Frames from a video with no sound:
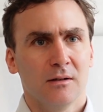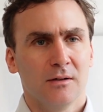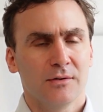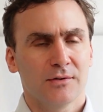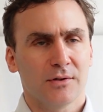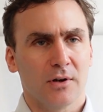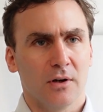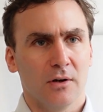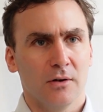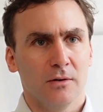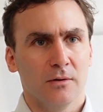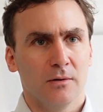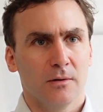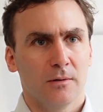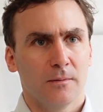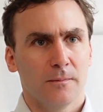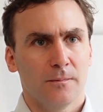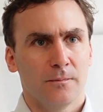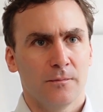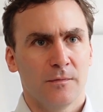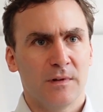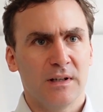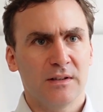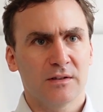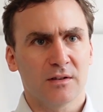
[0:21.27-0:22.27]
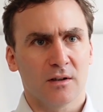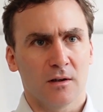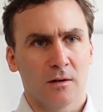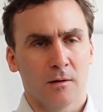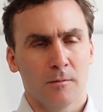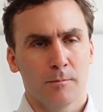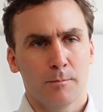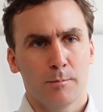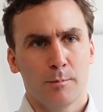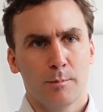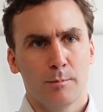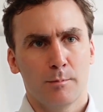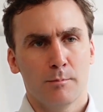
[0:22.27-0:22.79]
So these
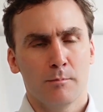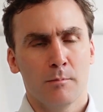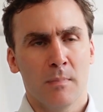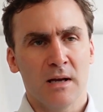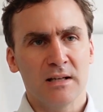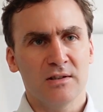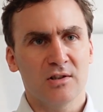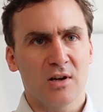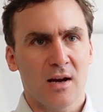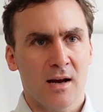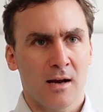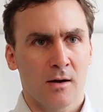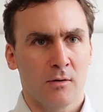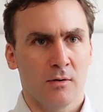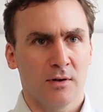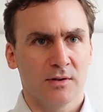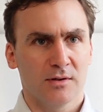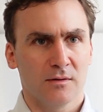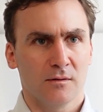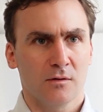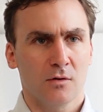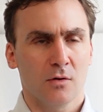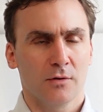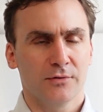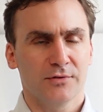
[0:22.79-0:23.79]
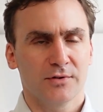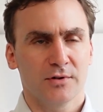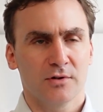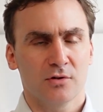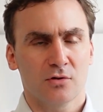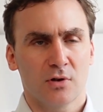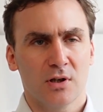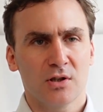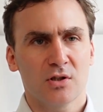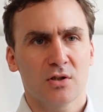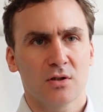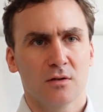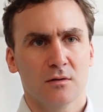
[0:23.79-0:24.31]
are major areas of
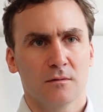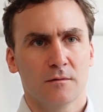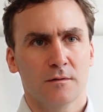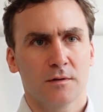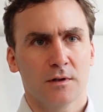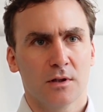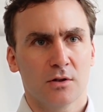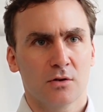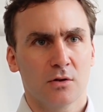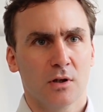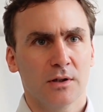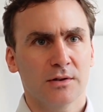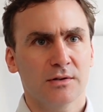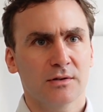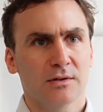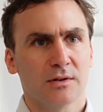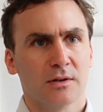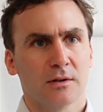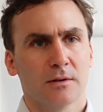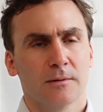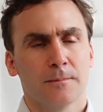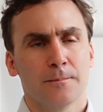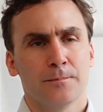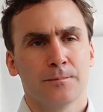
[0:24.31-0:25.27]
concentration for the trust.